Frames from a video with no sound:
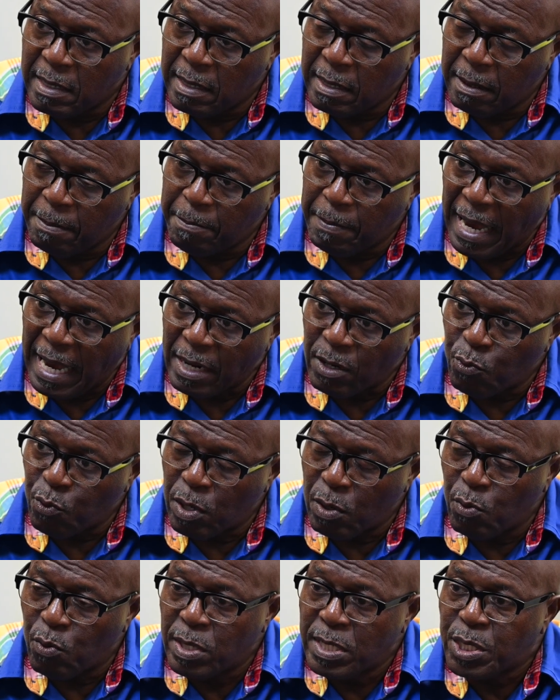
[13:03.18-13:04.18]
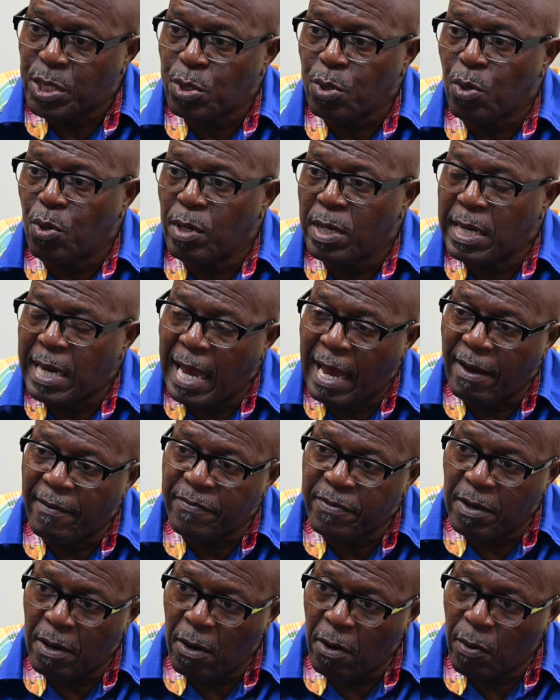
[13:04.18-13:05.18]
the battery restored
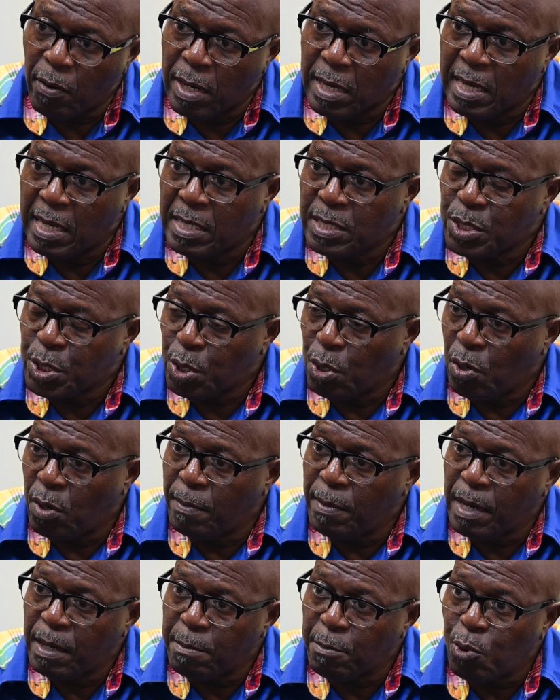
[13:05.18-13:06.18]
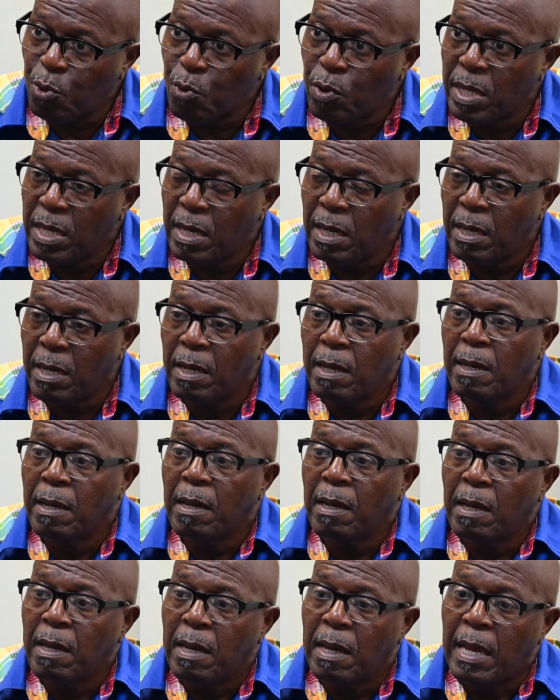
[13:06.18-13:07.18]
after Hurricanes Irma and Maria,
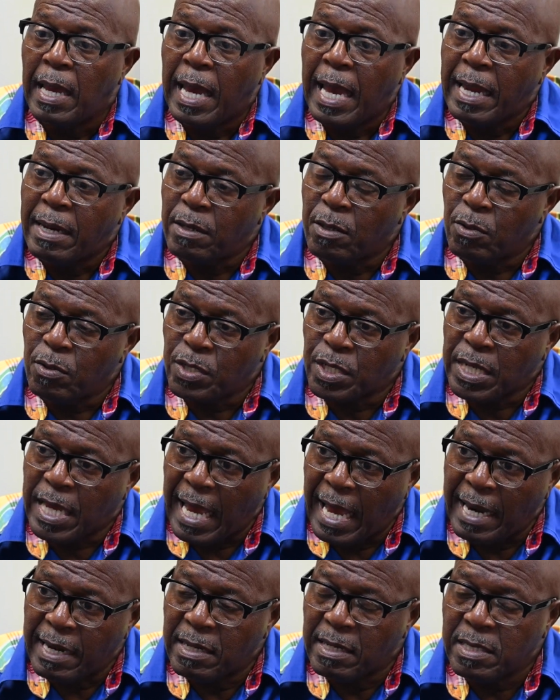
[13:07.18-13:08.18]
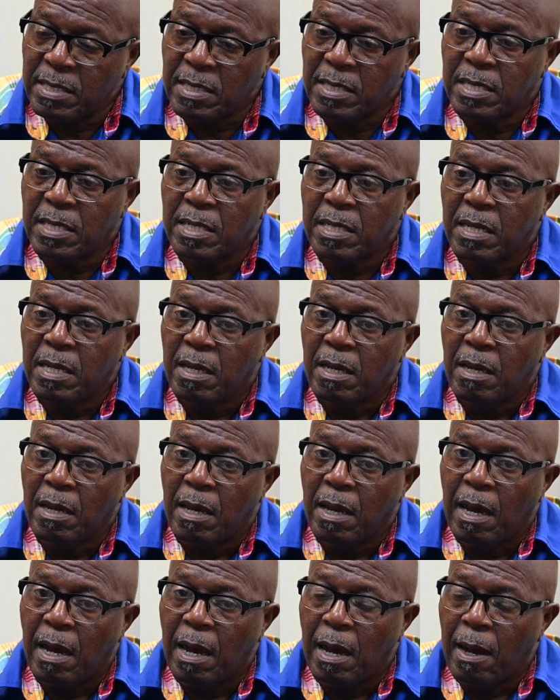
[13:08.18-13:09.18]
and those cannons,
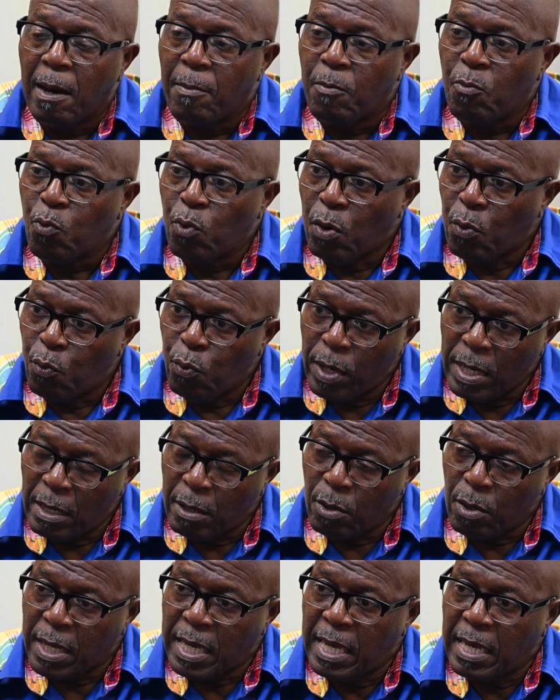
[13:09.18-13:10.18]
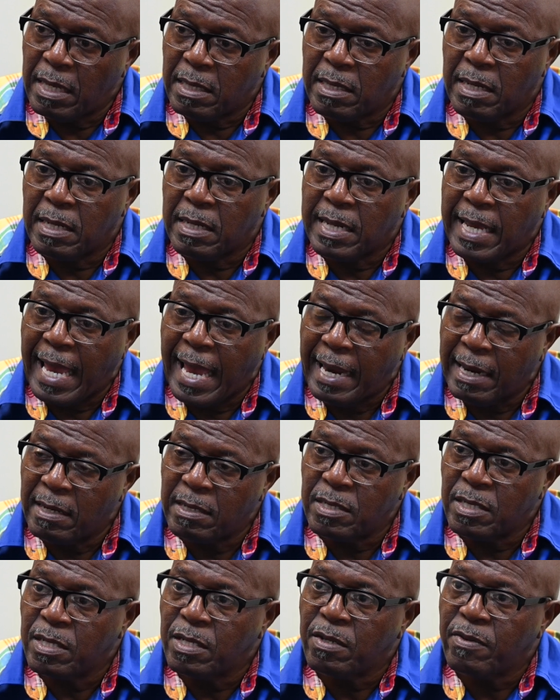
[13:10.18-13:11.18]
we relocated
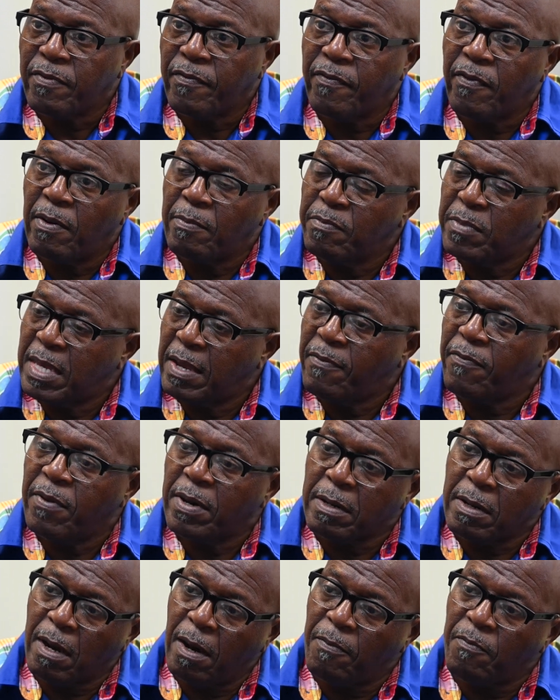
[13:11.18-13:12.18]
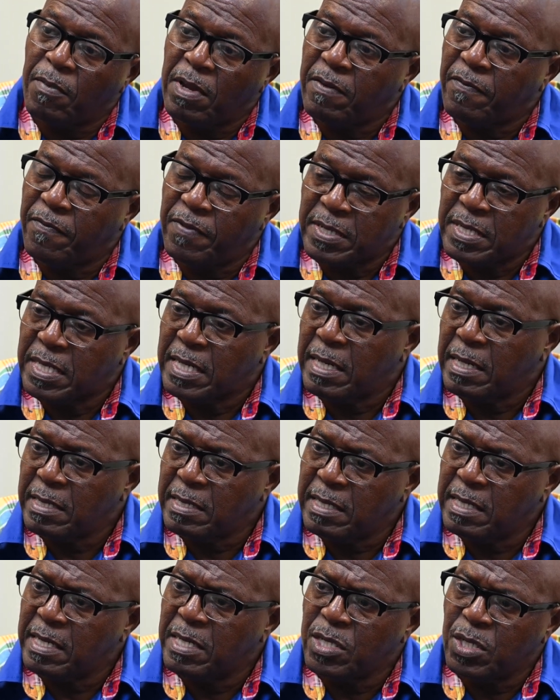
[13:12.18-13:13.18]
cannons from different government
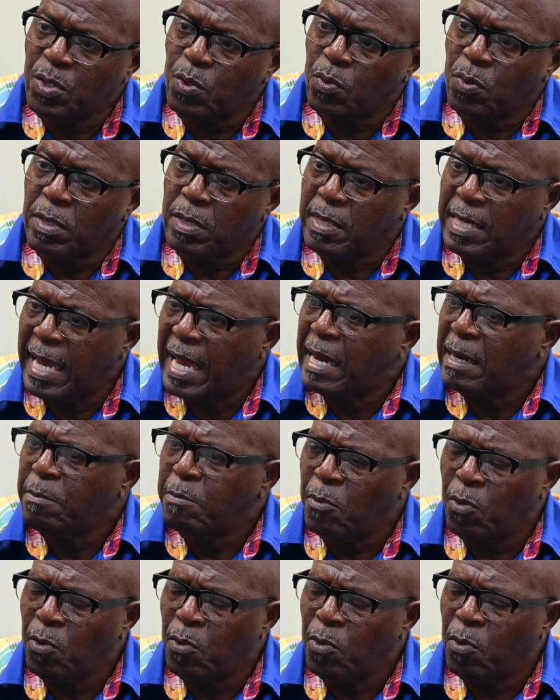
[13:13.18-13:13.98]
facilities. They had